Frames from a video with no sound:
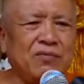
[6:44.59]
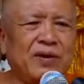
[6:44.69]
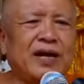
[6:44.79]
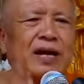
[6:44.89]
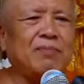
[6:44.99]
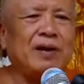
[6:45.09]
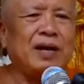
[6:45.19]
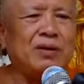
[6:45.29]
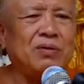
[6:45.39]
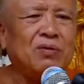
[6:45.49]
wake up
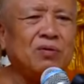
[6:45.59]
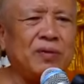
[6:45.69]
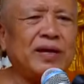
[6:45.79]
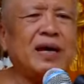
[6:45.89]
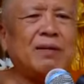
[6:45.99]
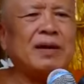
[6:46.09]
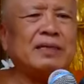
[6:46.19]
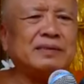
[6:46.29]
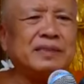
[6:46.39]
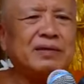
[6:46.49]
and know, wake up
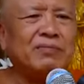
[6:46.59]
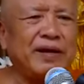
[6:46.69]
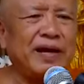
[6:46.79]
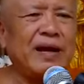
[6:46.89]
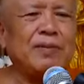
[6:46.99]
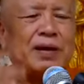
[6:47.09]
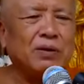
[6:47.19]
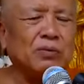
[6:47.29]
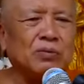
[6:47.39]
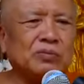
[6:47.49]
and see, wake up and know.